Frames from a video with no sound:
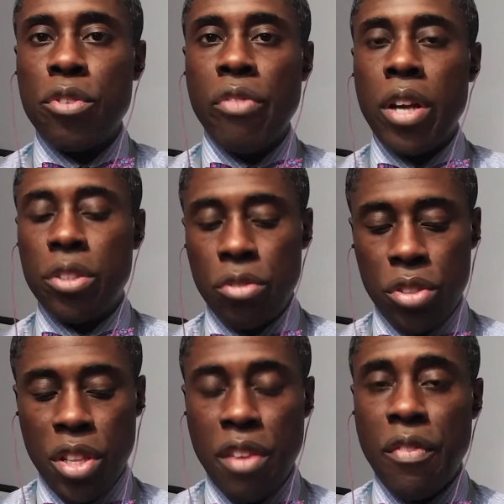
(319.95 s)
directors
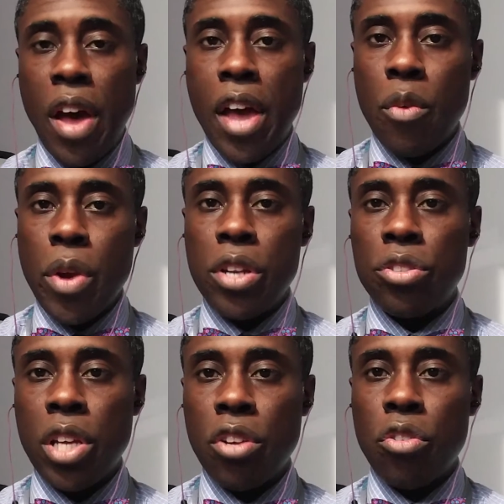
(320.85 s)
and the evaluators
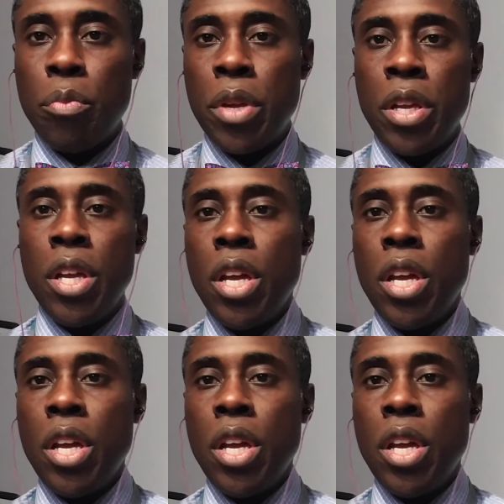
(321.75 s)
that are going to be